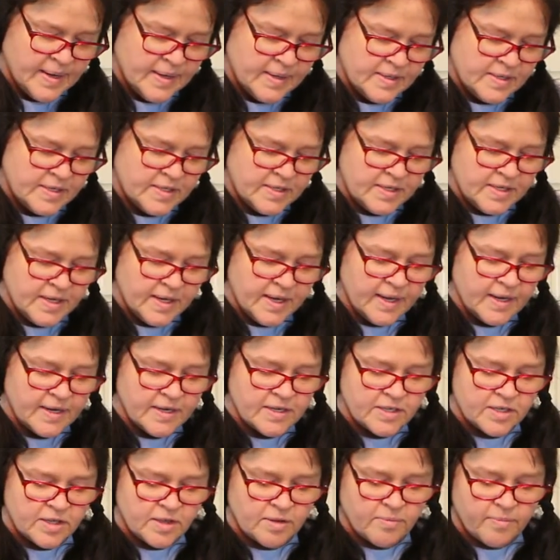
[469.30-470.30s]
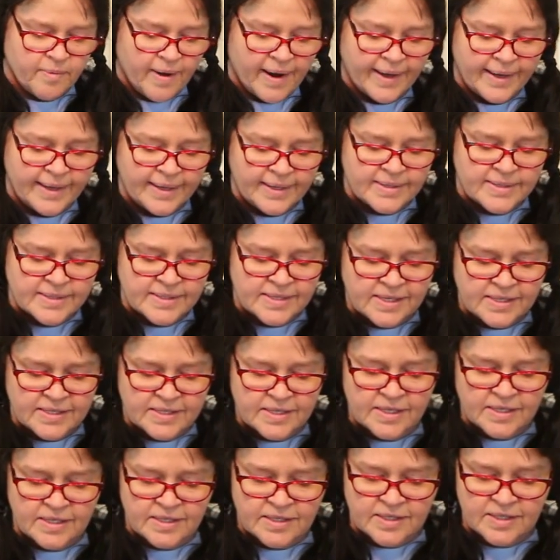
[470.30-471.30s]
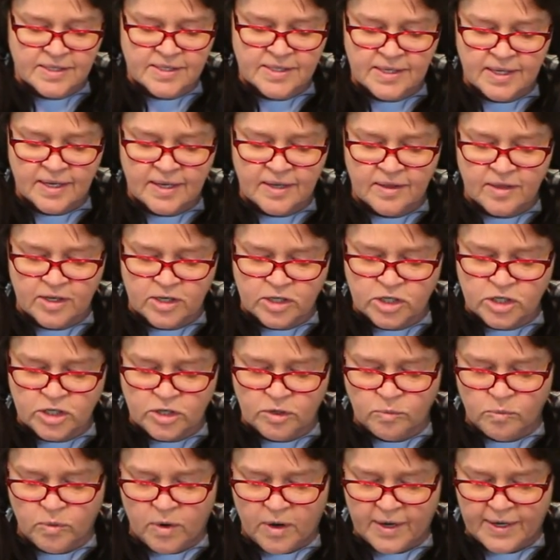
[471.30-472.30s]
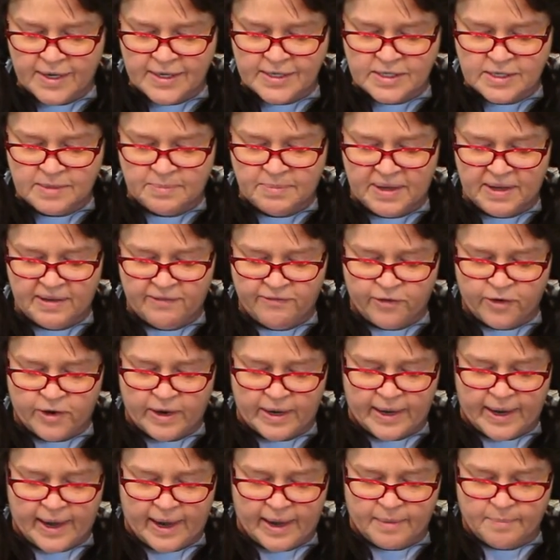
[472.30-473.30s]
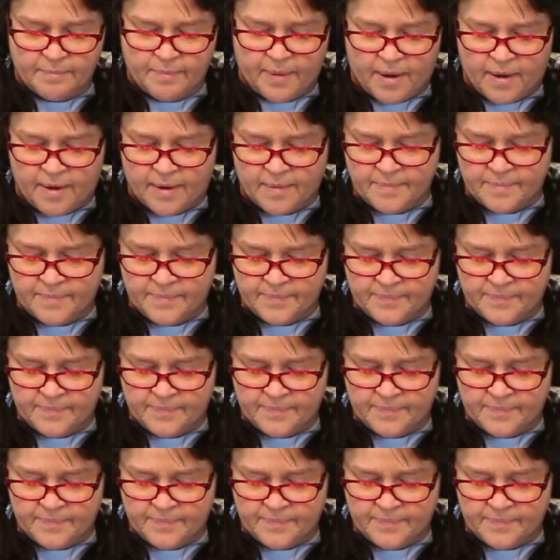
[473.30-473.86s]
Just to get it to the right consistency that you want it to be for a cake pop.